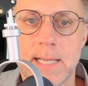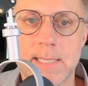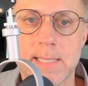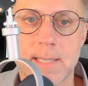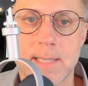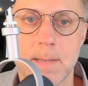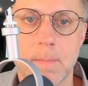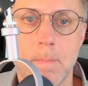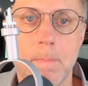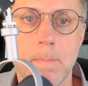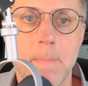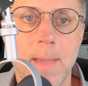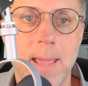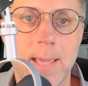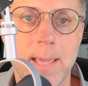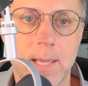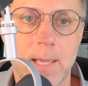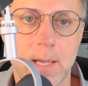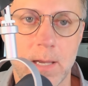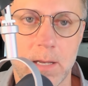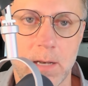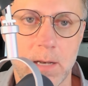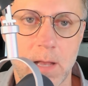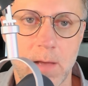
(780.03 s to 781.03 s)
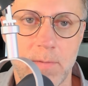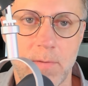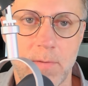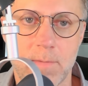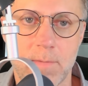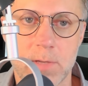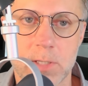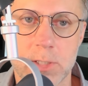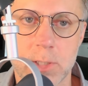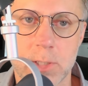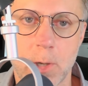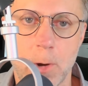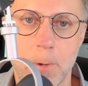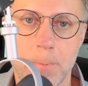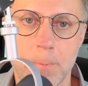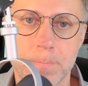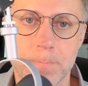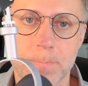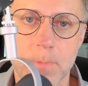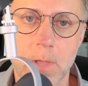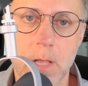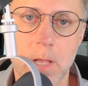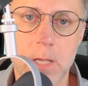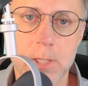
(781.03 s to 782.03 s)
isn't making enough of its own.
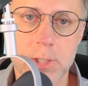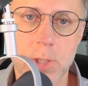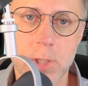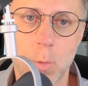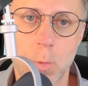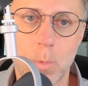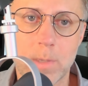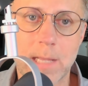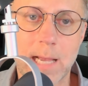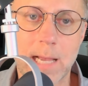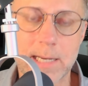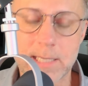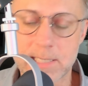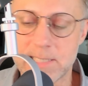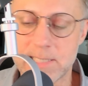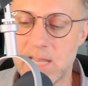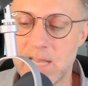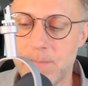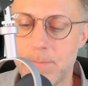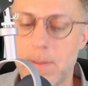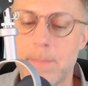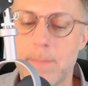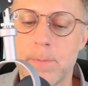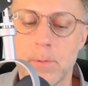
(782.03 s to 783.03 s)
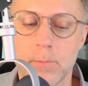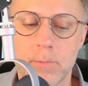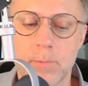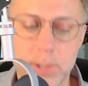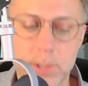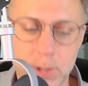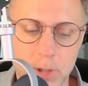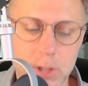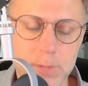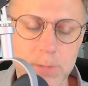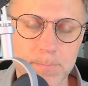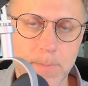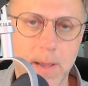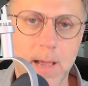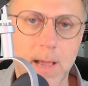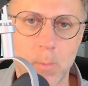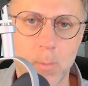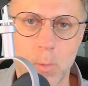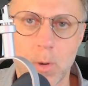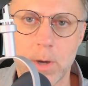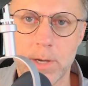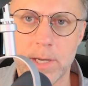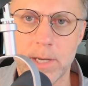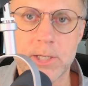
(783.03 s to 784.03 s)
So we like to see people reduce by
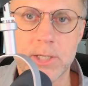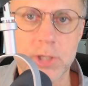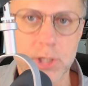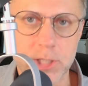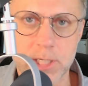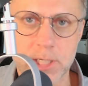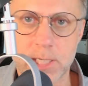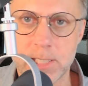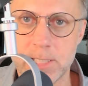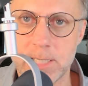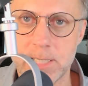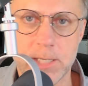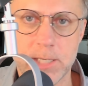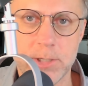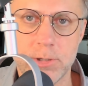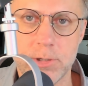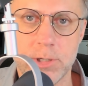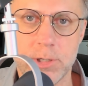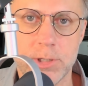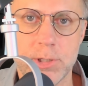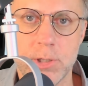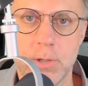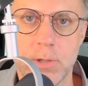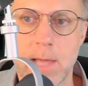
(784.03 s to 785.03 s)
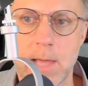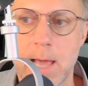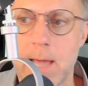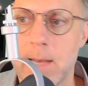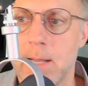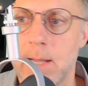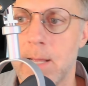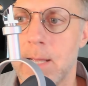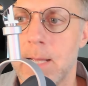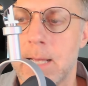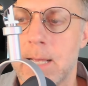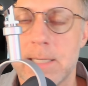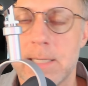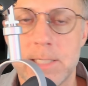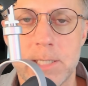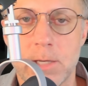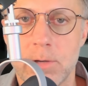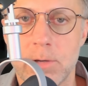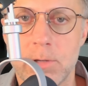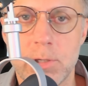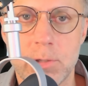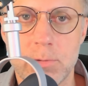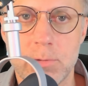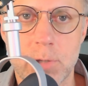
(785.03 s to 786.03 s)
one and just continue to do that
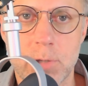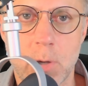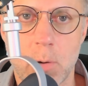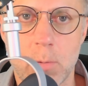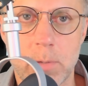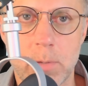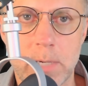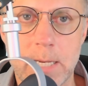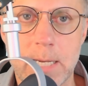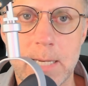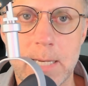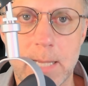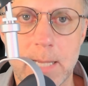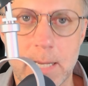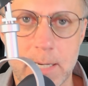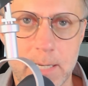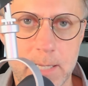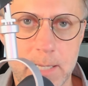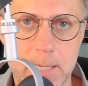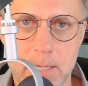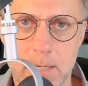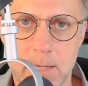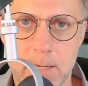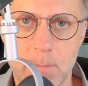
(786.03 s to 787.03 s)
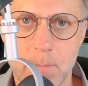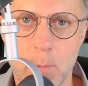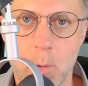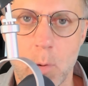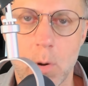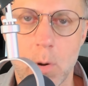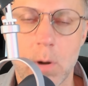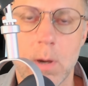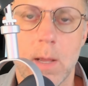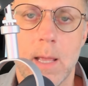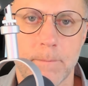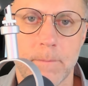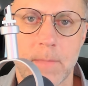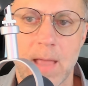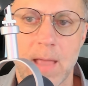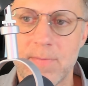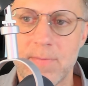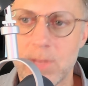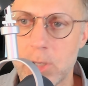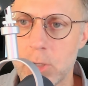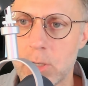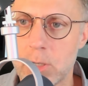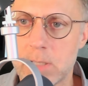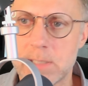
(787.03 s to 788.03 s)
until you don't need any anymore.
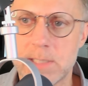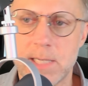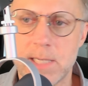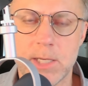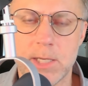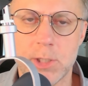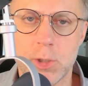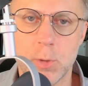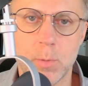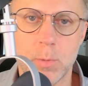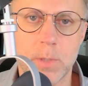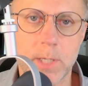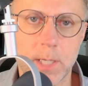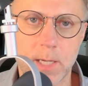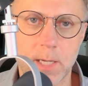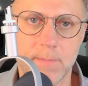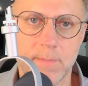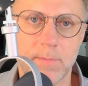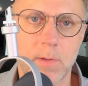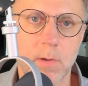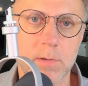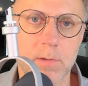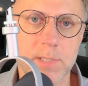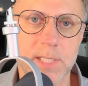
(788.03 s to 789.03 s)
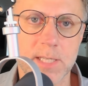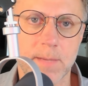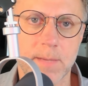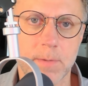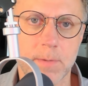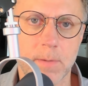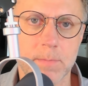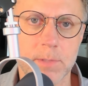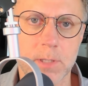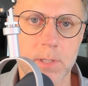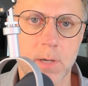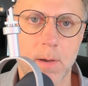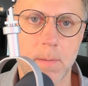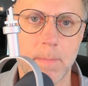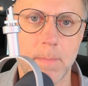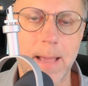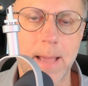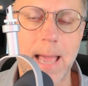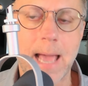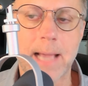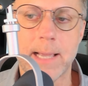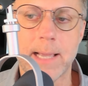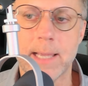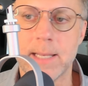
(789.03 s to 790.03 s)
And then you can see, do any of those symptoms come
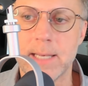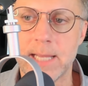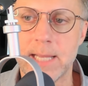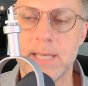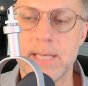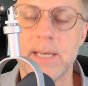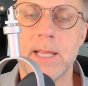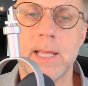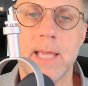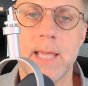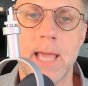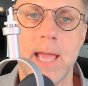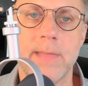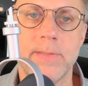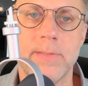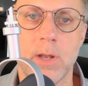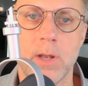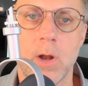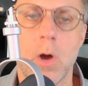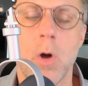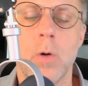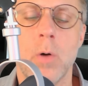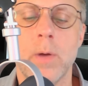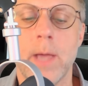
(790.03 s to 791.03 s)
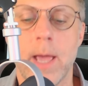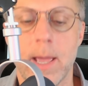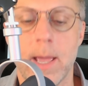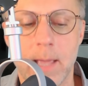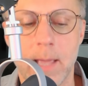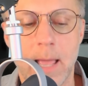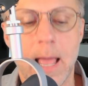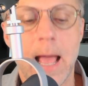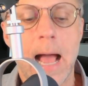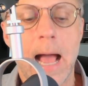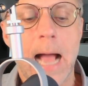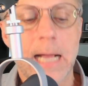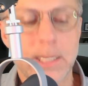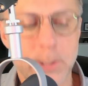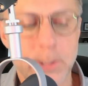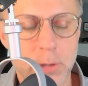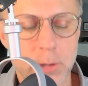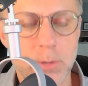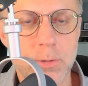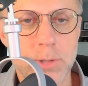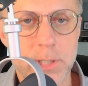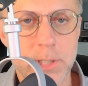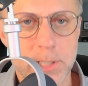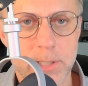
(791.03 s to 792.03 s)
back and indicate that, okay, I
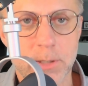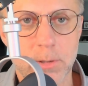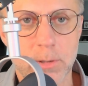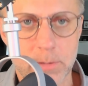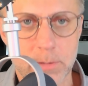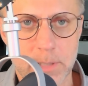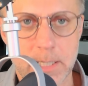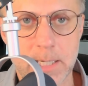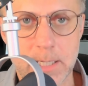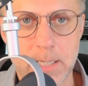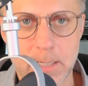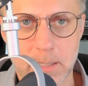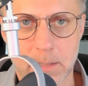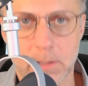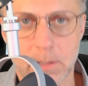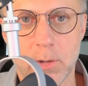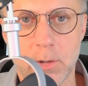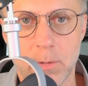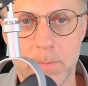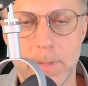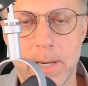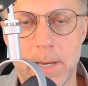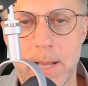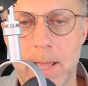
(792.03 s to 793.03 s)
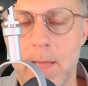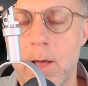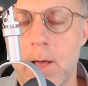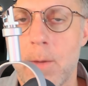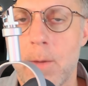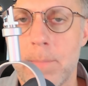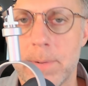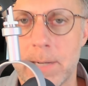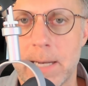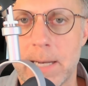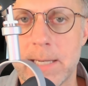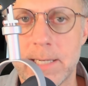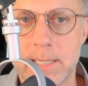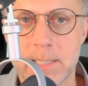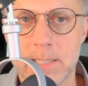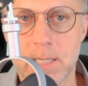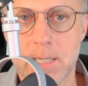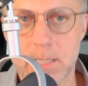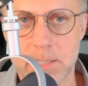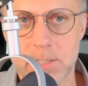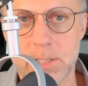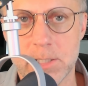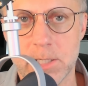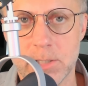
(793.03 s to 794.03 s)
do still need a little bit of help and I need to
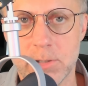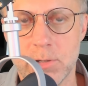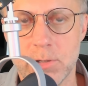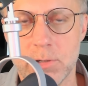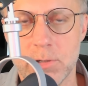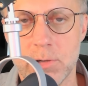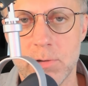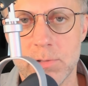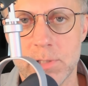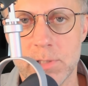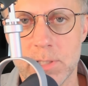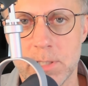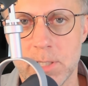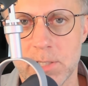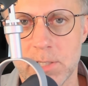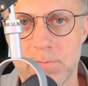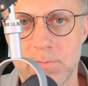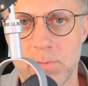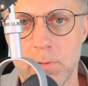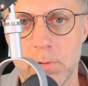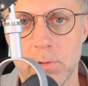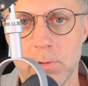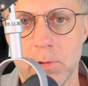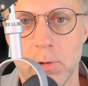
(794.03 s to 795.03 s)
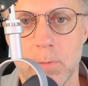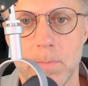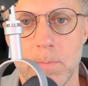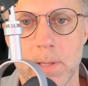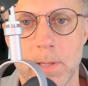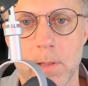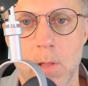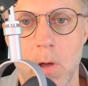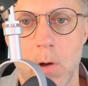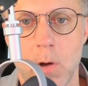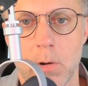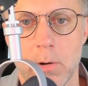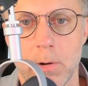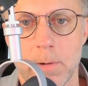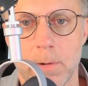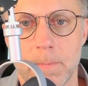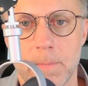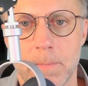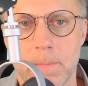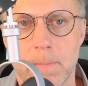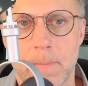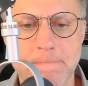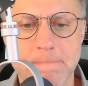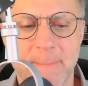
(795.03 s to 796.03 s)
continue using this for a little bit longer.
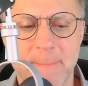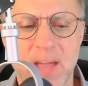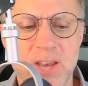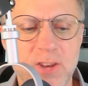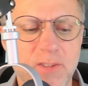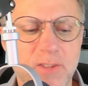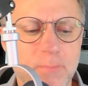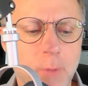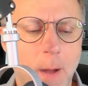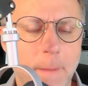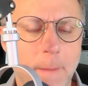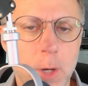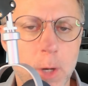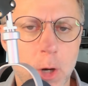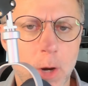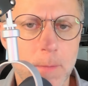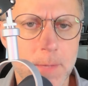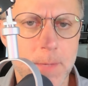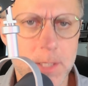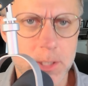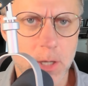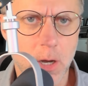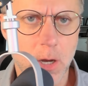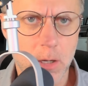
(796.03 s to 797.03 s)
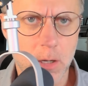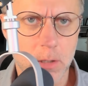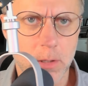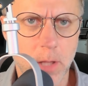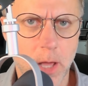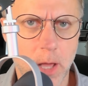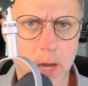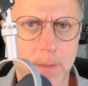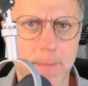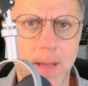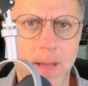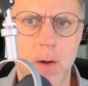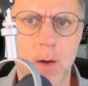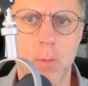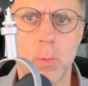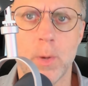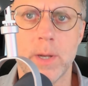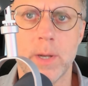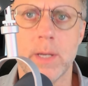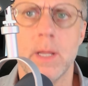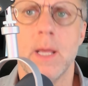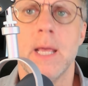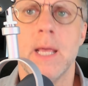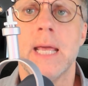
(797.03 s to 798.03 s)
And you've probably heard me talk a lot about
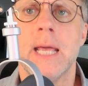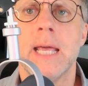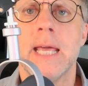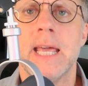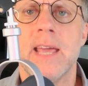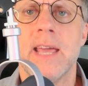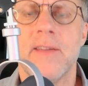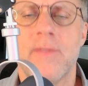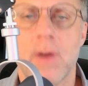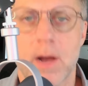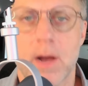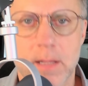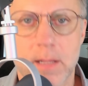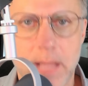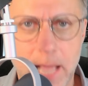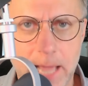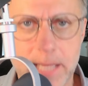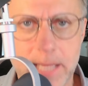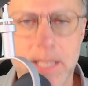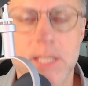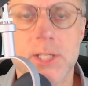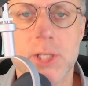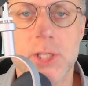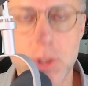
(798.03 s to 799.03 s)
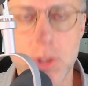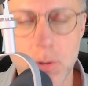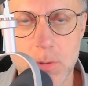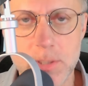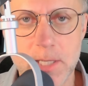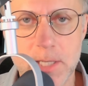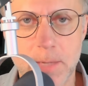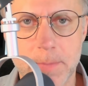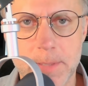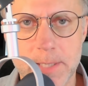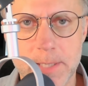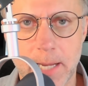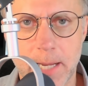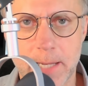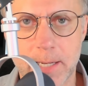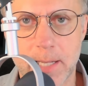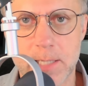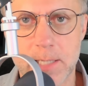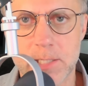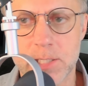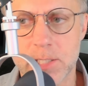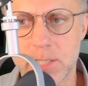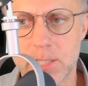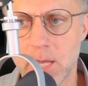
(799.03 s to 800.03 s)
when if a client is using betaine
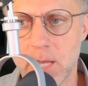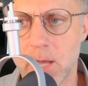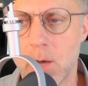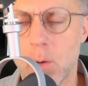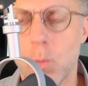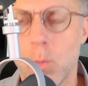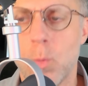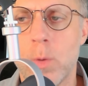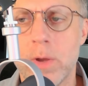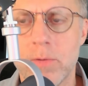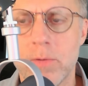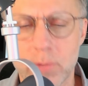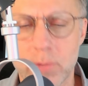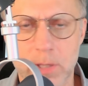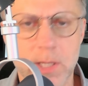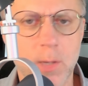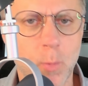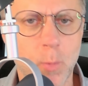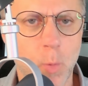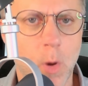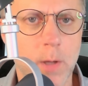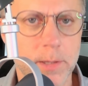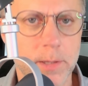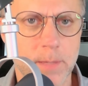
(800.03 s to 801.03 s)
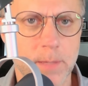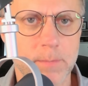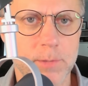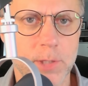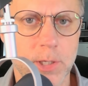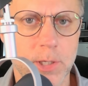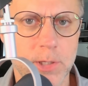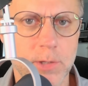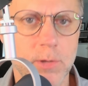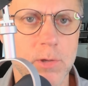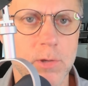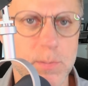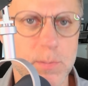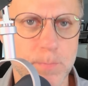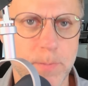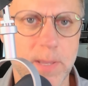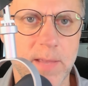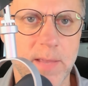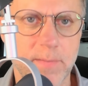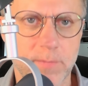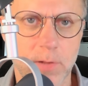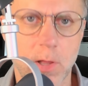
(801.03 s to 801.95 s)
HCl, we really want them to use Beet